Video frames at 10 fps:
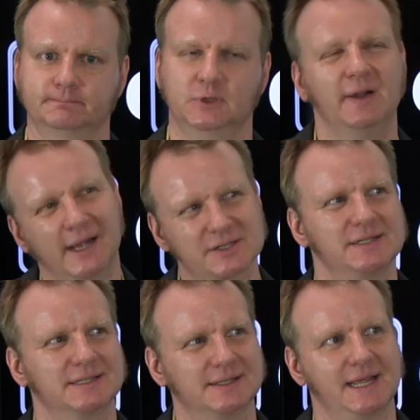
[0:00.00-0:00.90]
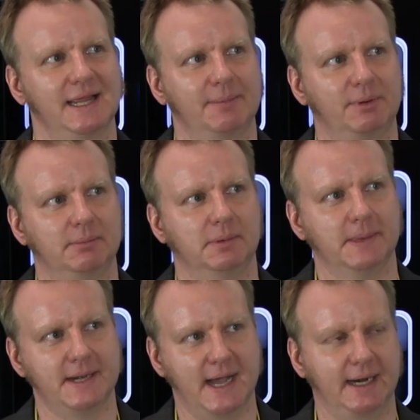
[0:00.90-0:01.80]
Well, actually, as I say that,
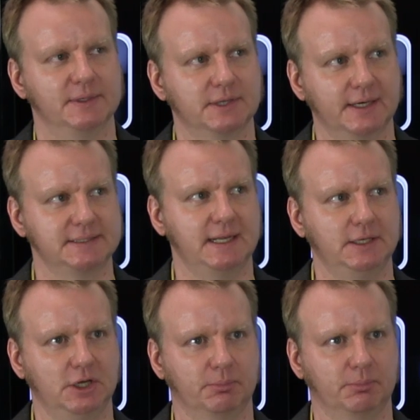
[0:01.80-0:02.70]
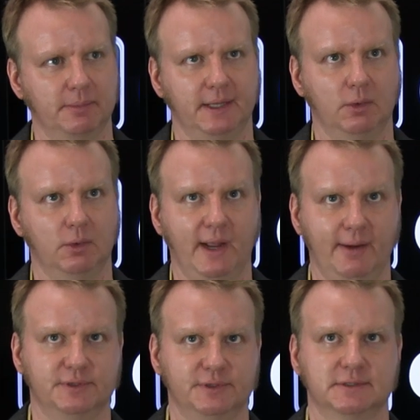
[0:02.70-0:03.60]
probably not. I was going to say that you could probably get away
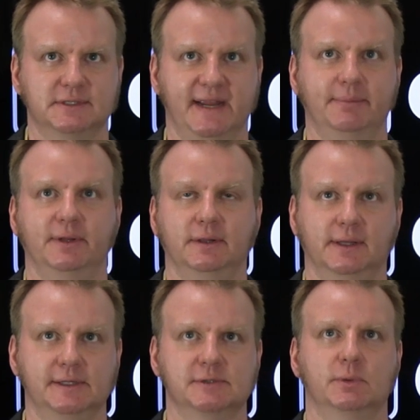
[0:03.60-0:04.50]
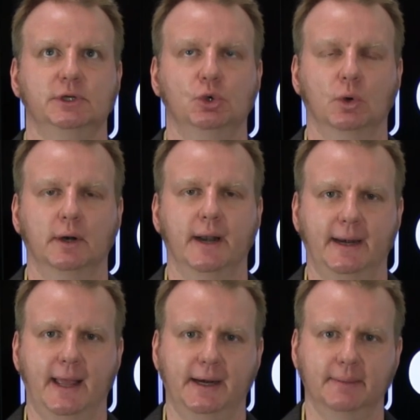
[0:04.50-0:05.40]
with just disabling things when you are not
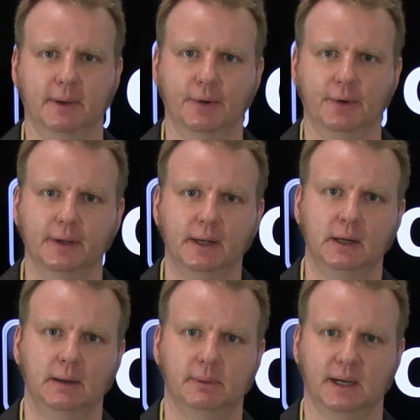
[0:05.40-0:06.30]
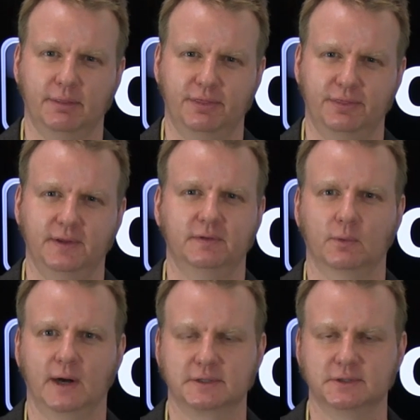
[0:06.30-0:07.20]
in edit mode, but I think that
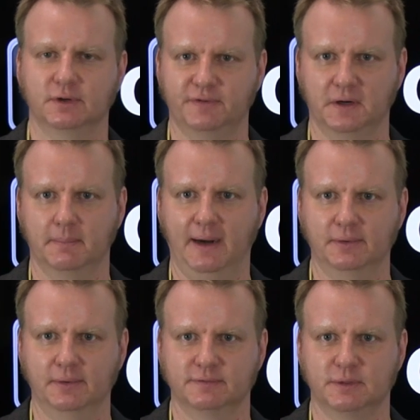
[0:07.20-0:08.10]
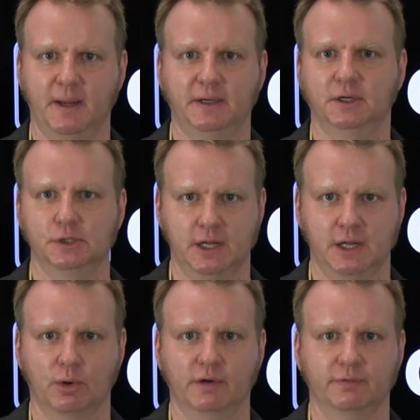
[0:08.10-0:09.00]
we're actually doing a fair amount of depending on
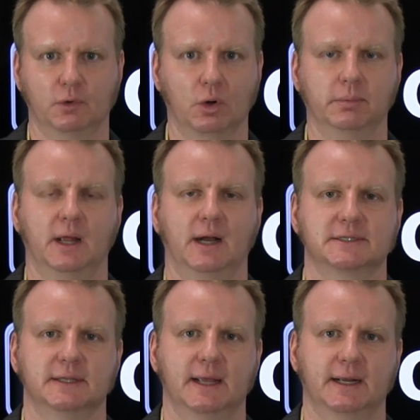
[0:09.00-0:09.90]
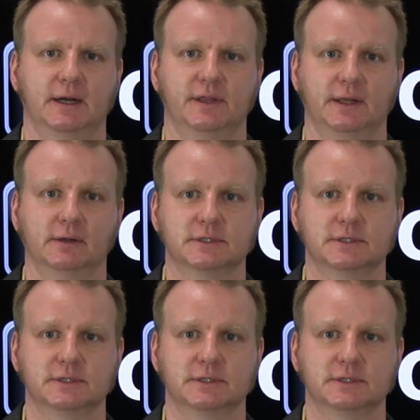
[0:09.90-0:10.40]
jQuery for core blocks and that kind of thing.